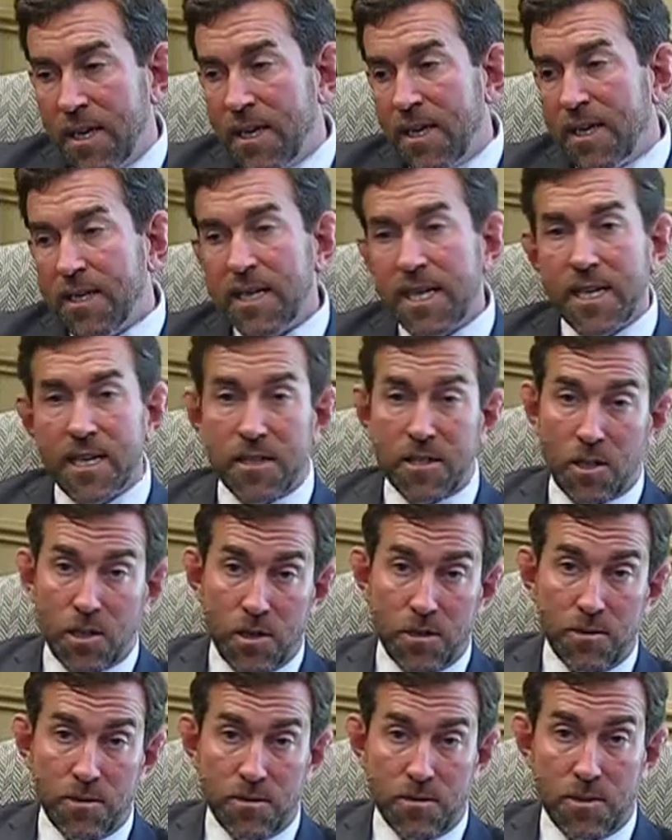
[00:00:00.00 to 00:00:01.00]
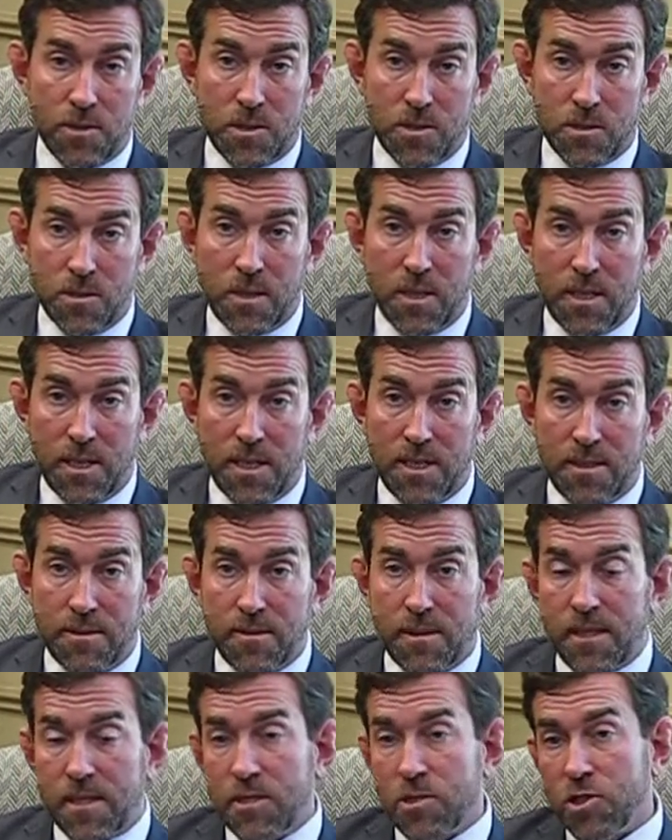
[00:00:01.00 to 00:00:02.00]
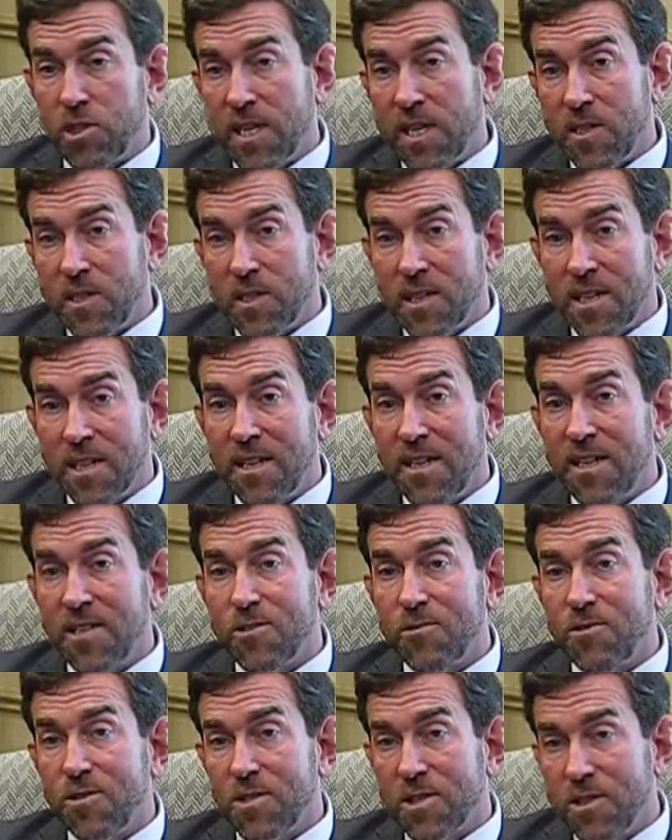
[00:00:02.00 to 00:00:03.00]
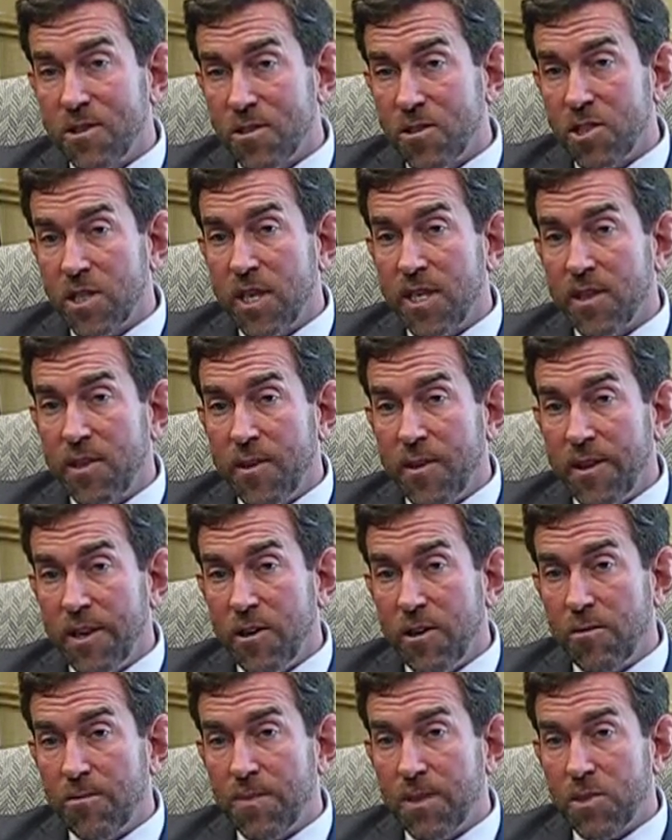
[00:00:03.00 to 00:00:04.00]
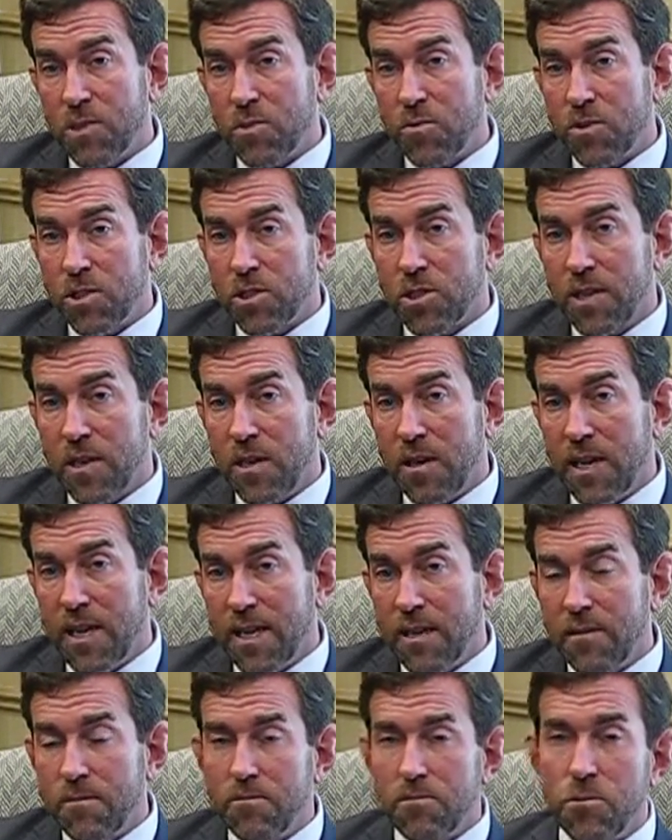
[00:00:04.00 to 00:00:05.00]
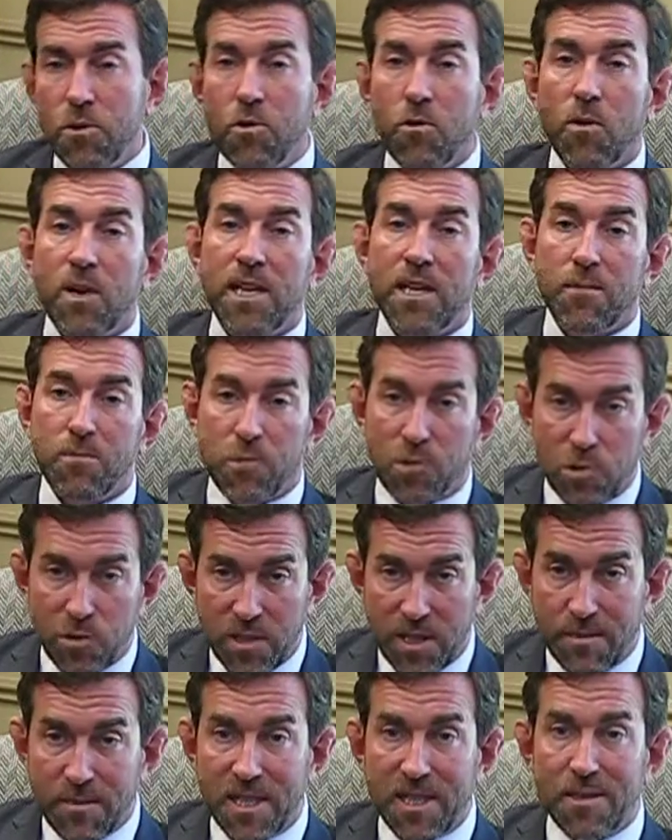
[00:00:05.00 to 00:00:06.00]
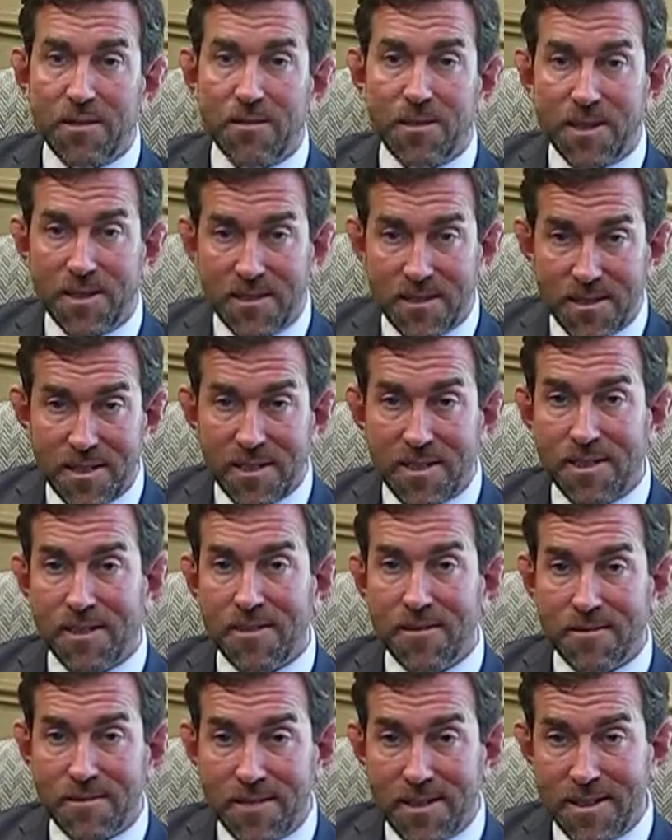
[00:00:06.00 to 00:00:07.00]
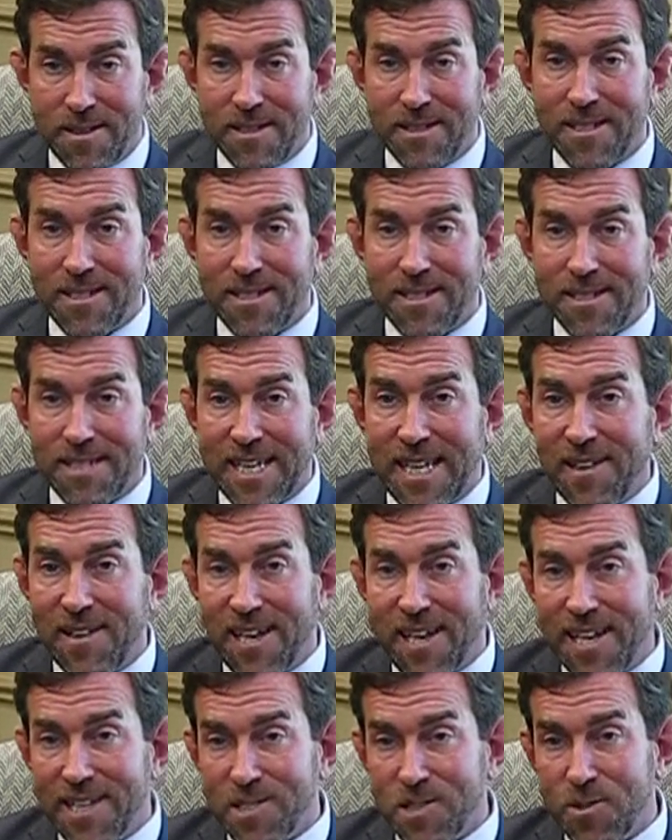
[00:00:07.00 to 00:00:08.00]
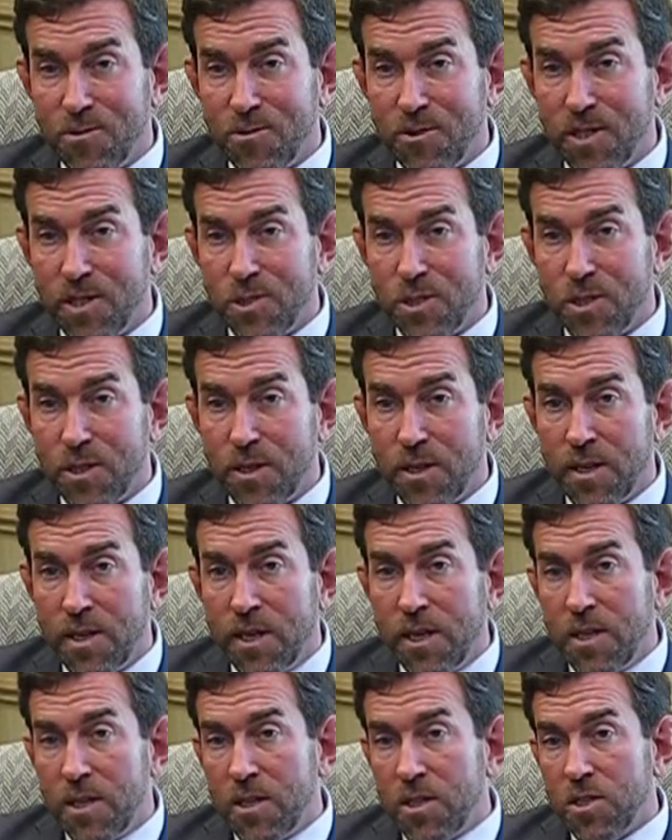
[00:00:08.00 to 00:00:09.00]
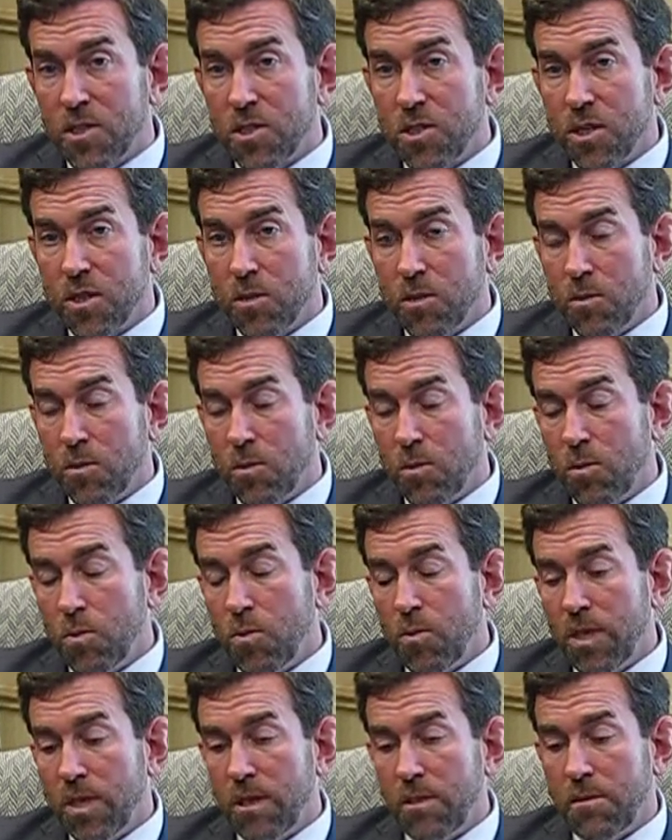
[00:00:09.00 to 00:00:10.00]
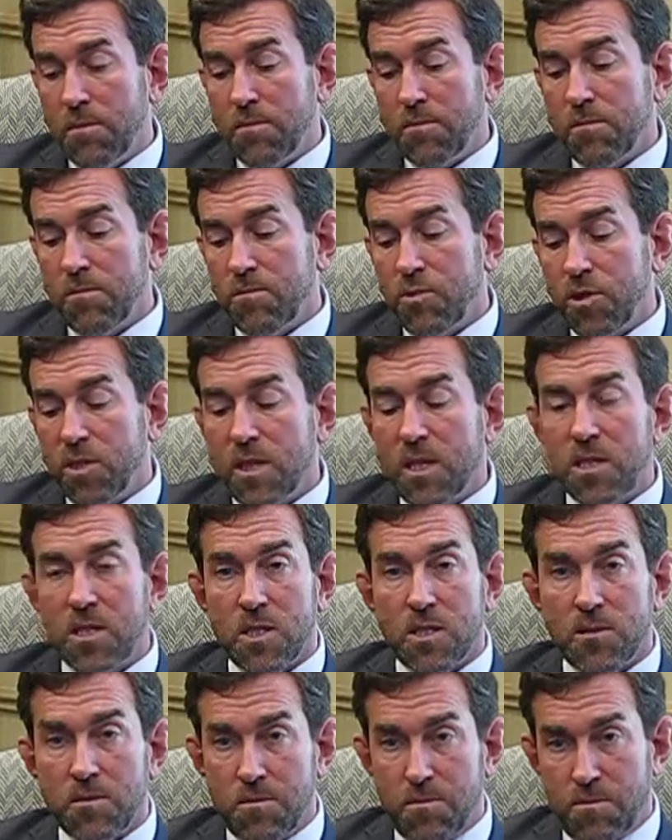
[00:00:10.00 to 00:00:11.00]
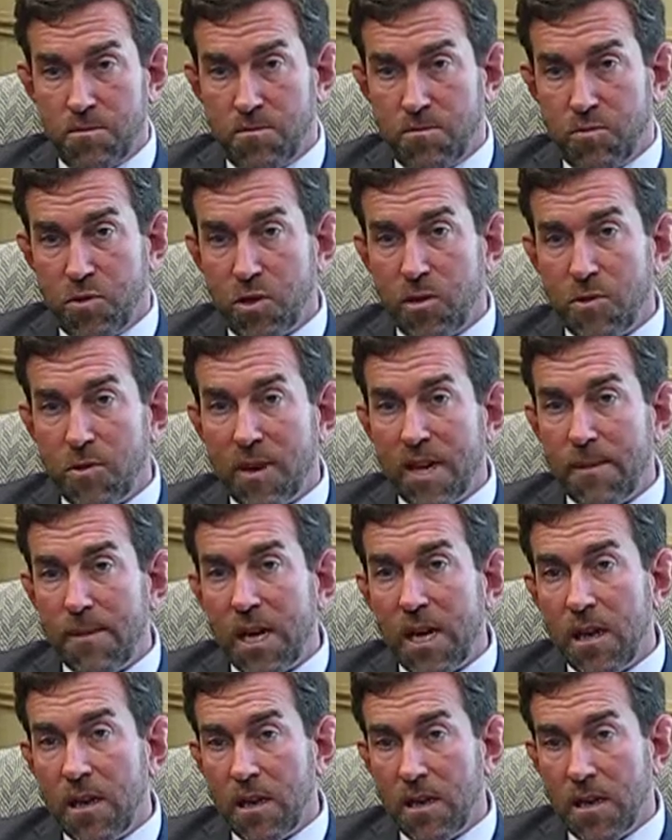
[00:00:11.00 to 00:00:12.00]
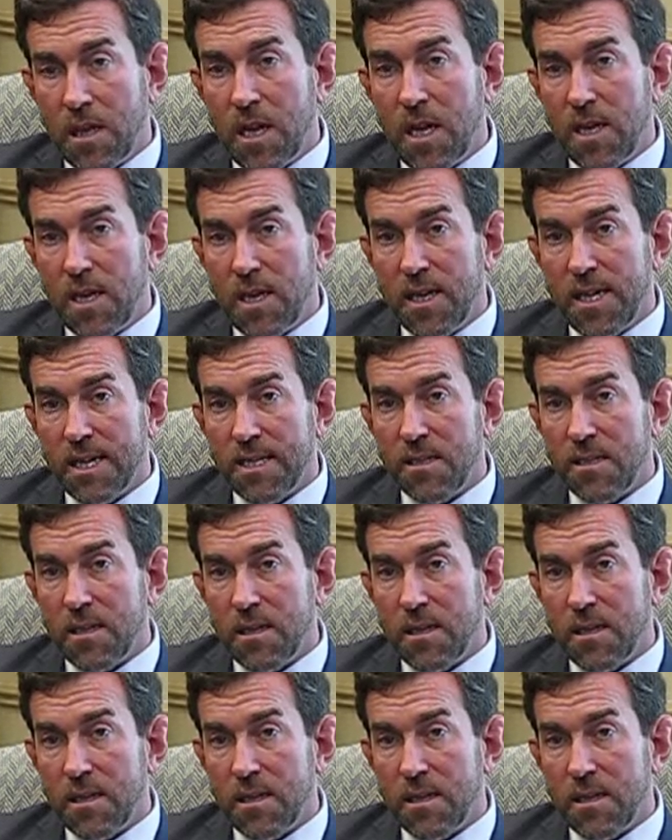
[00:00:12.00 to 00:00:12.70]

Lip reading: And that includes a child psychiatrist and a child therapist, which are at great premium in the Tallahassee region. So we put this program online.